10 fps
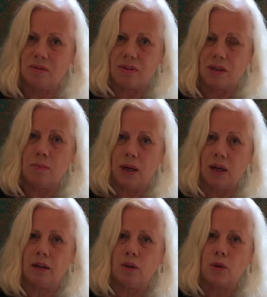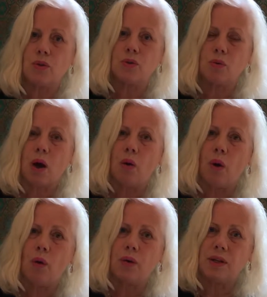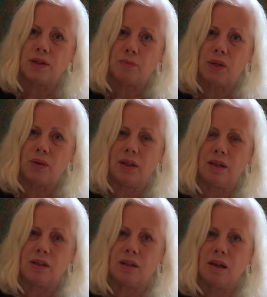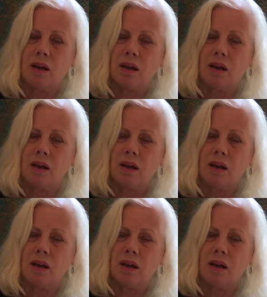similar and close to our own experience,